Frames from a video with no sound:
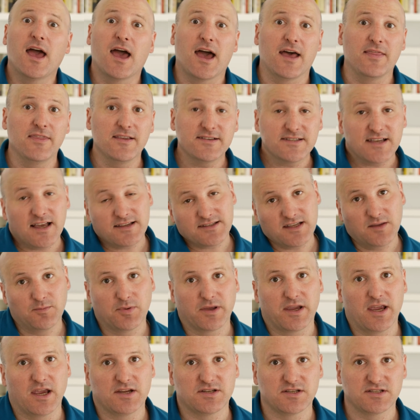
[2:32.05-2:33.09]
And this has
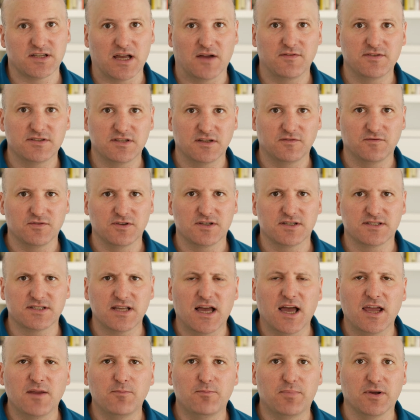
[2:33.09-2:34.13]
implications, obviously, for
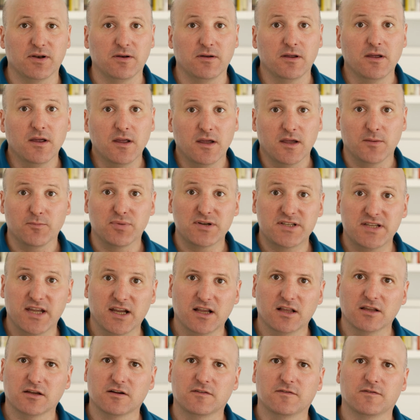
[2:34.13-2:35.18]
design, but in
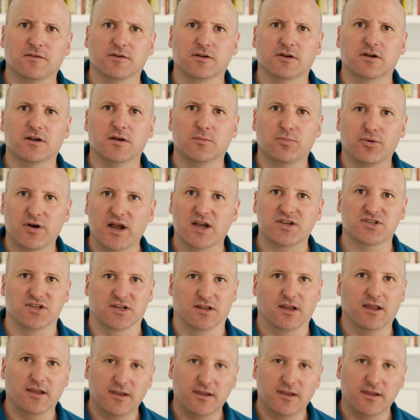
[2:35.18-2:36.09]
particular for compression.